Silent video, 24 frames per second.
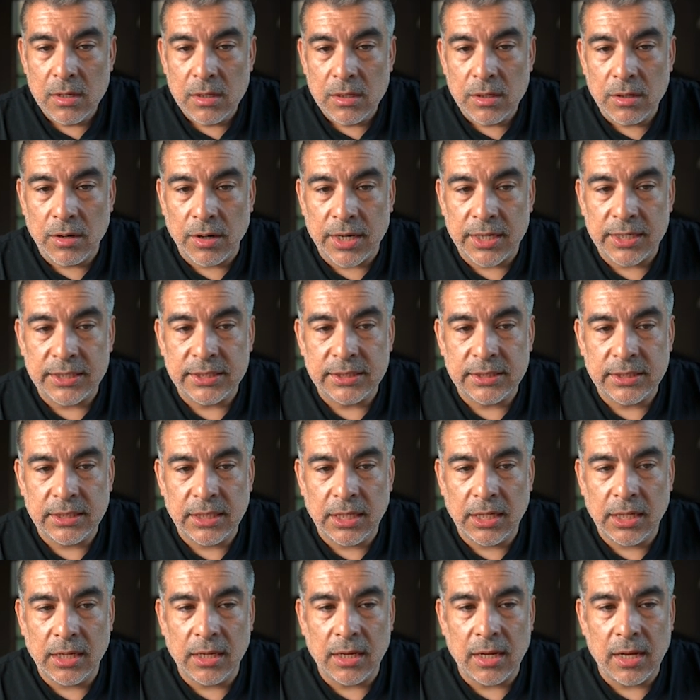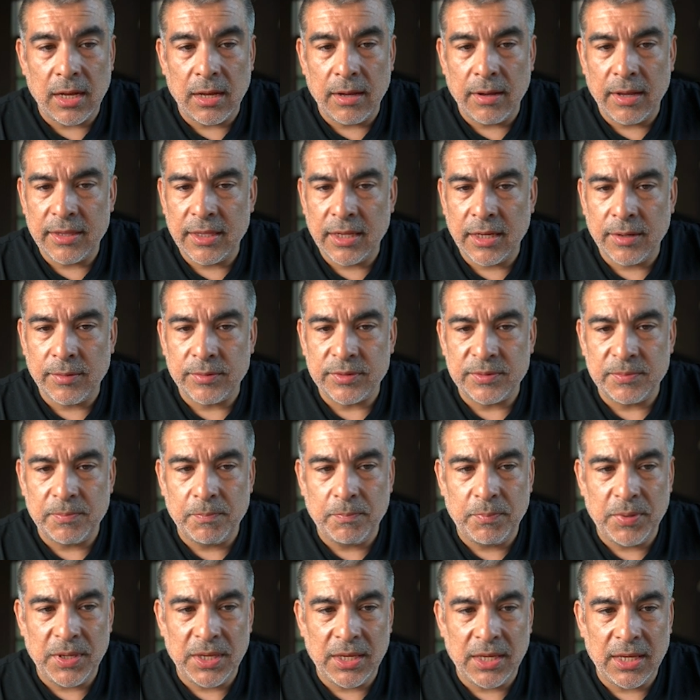you're going to see, I think it was
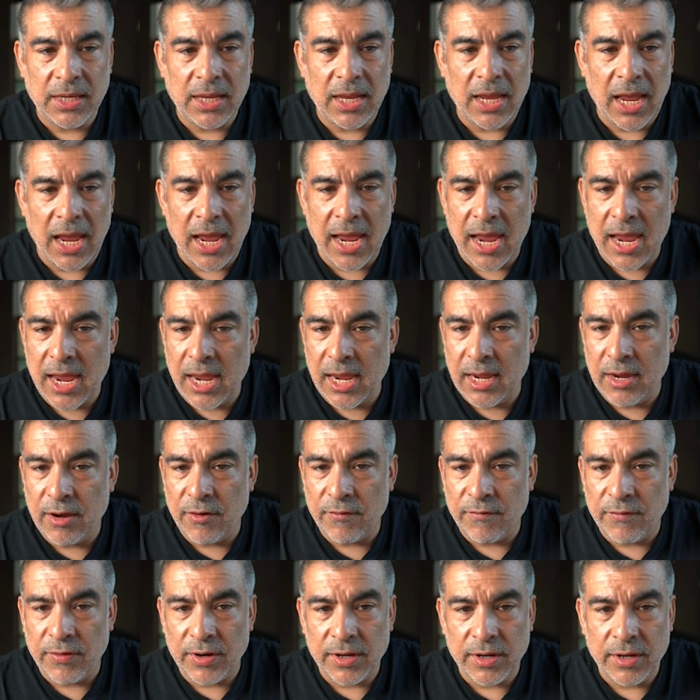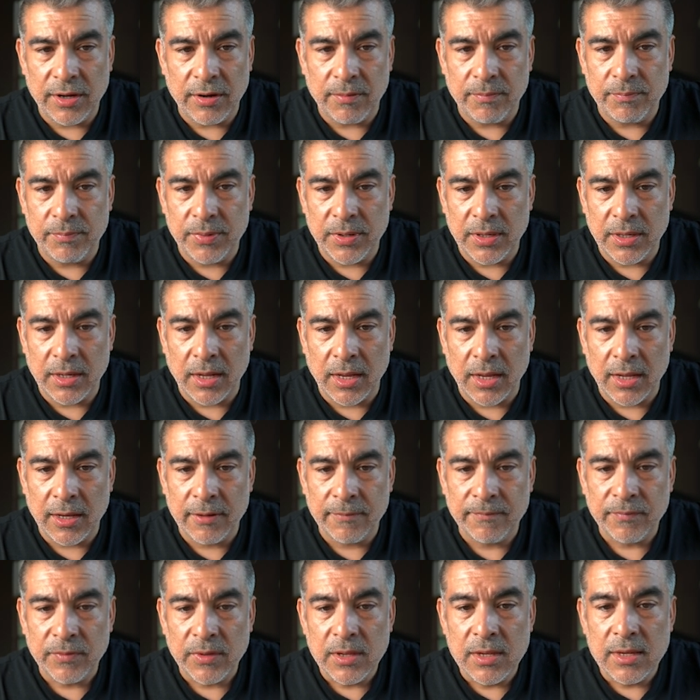BA over here. BA. Yeah,
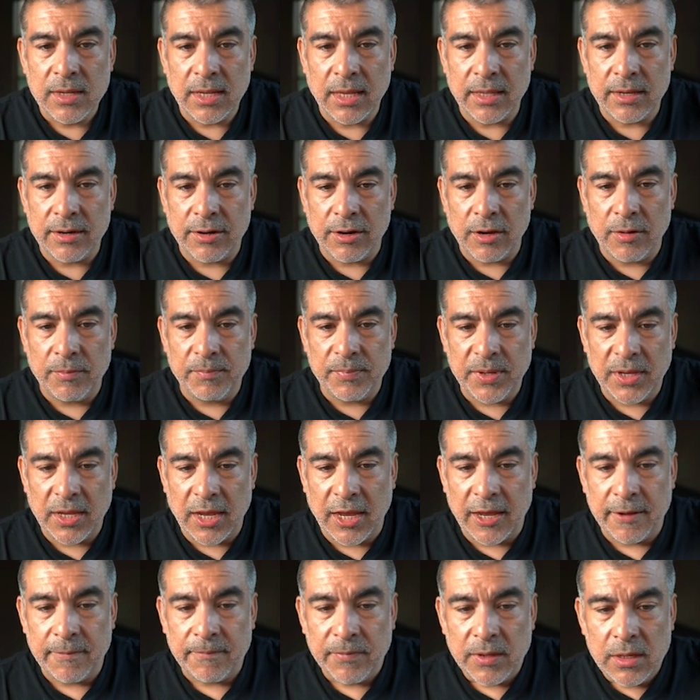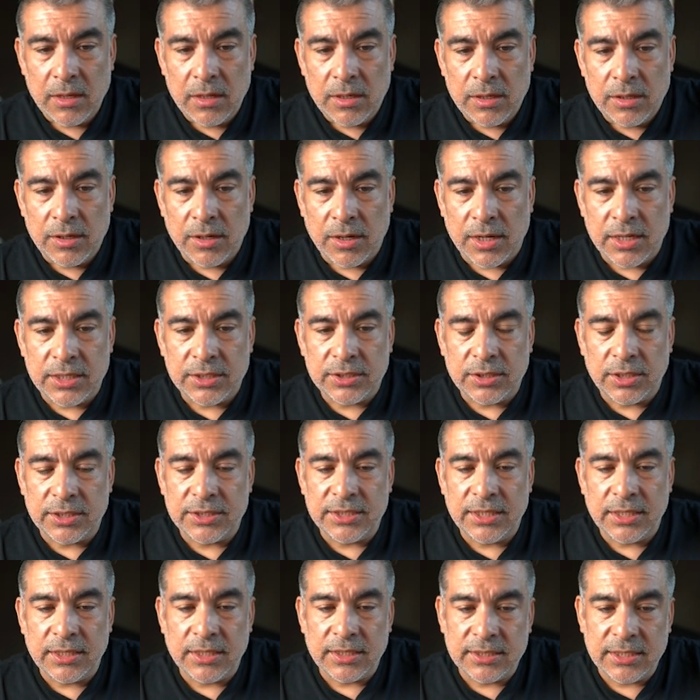there you go, BA. You're going to start
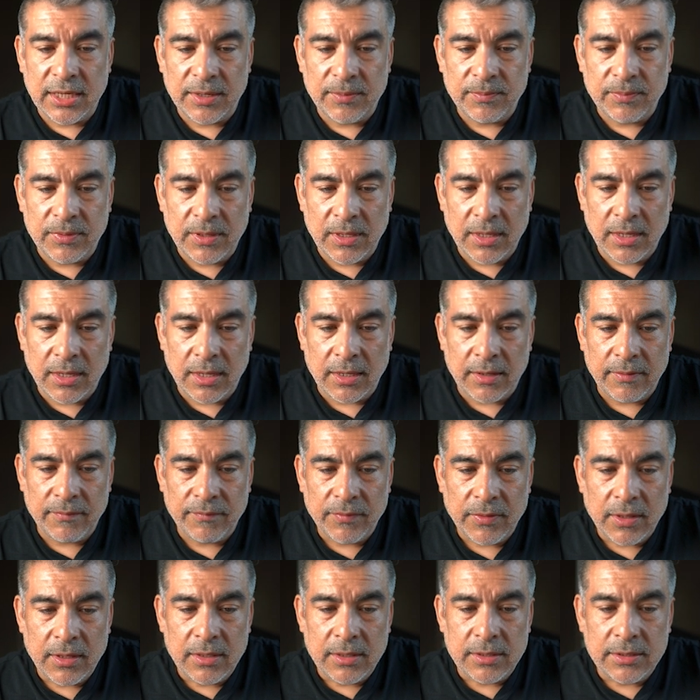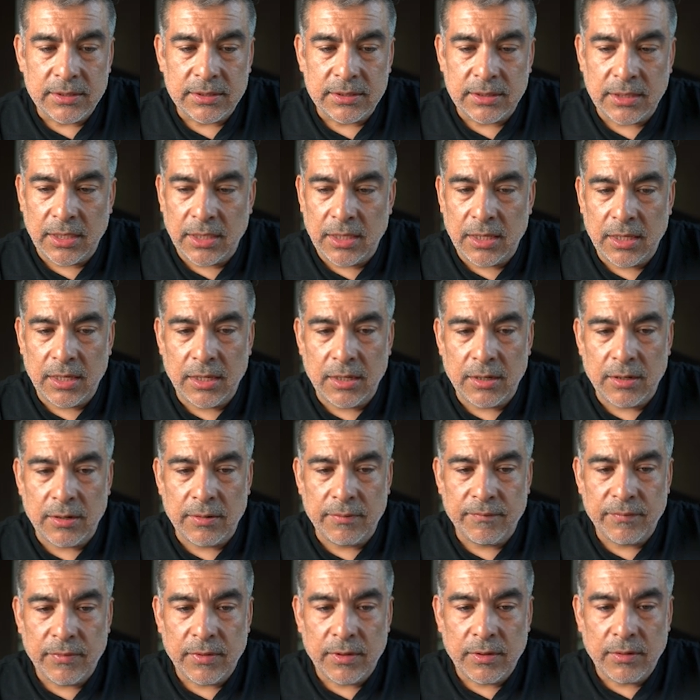seeing the same thing. See
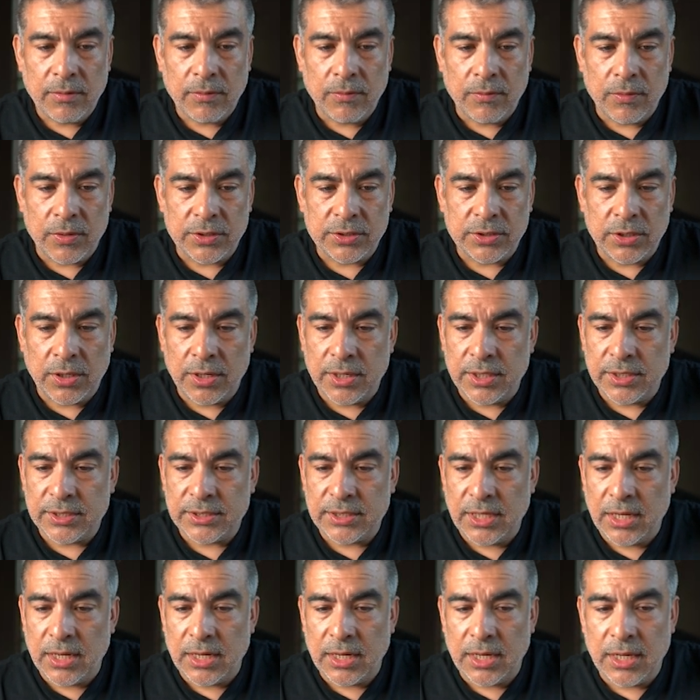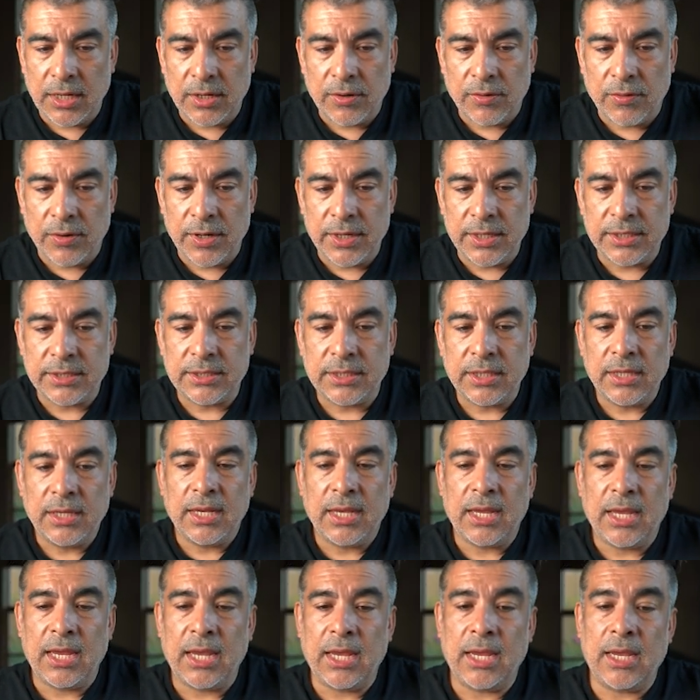here, we're starting to see an increase
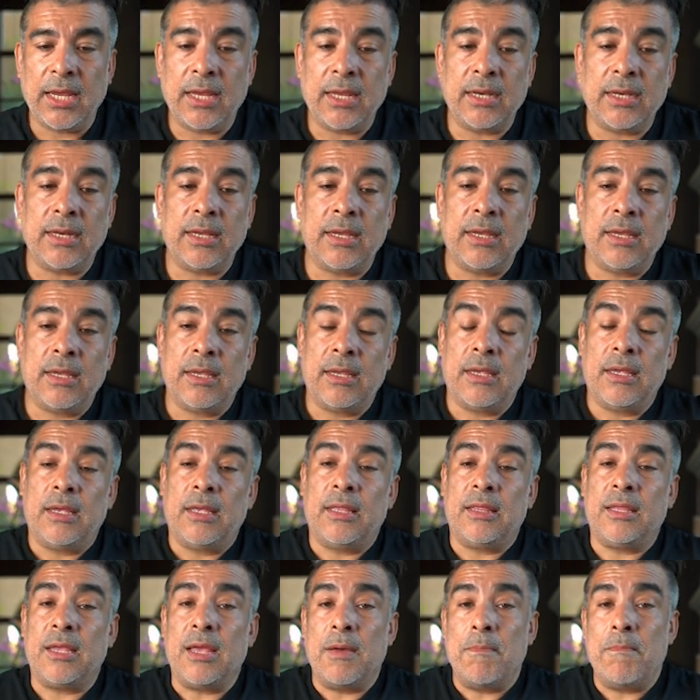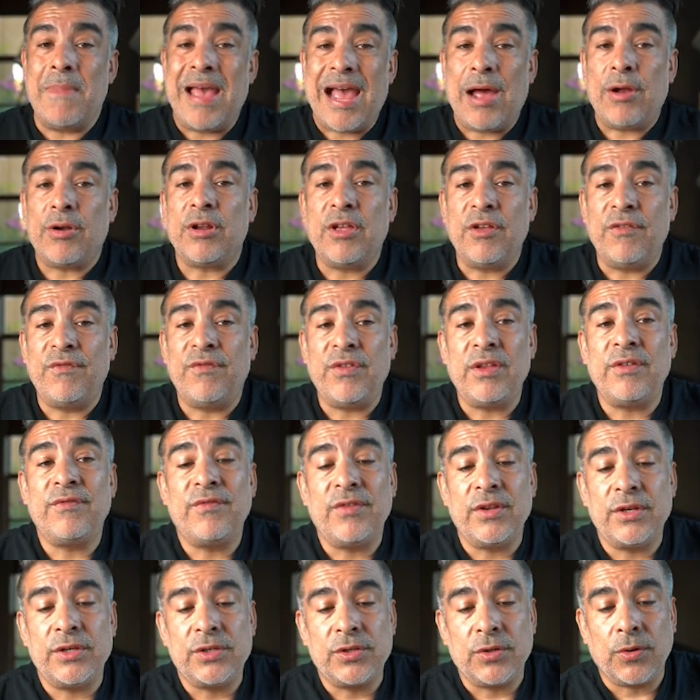in the amount of
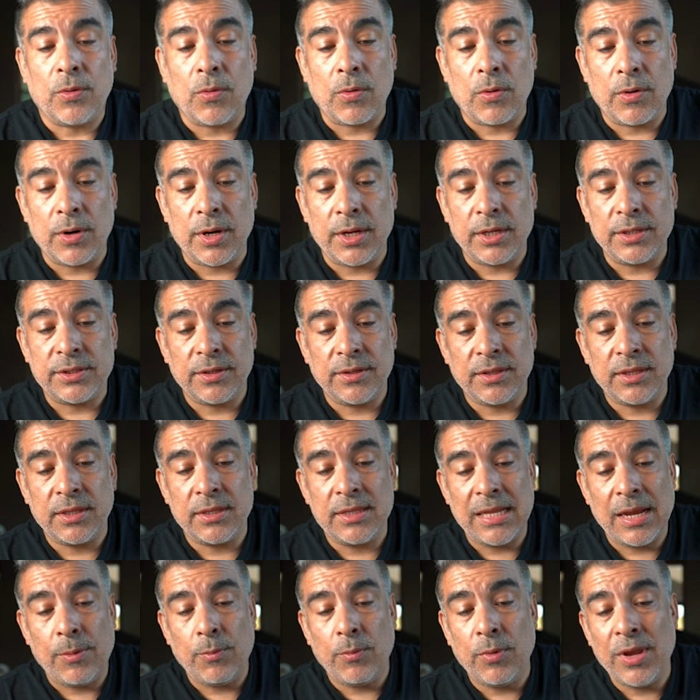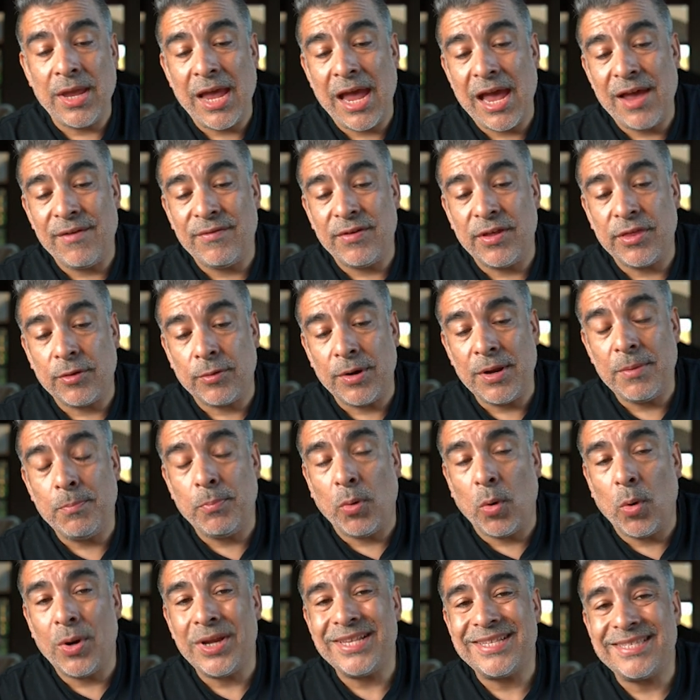inventory. So now we have
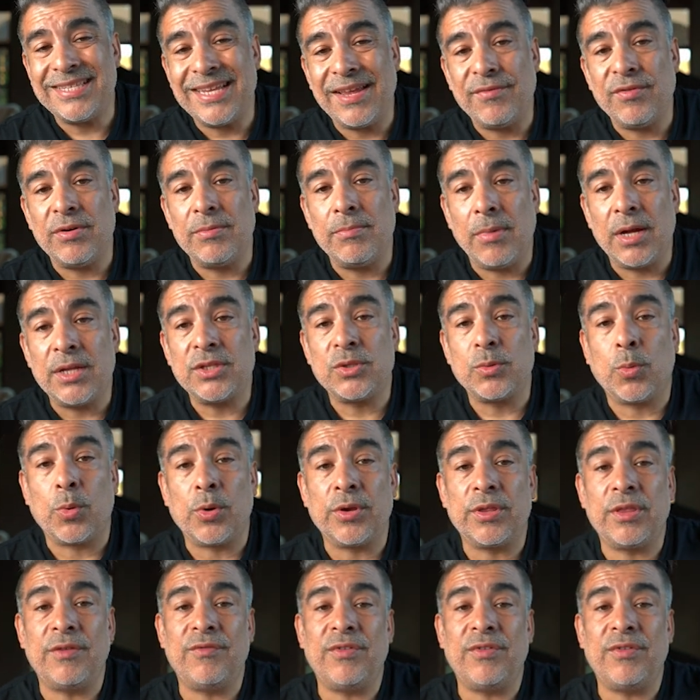3.7 months worth of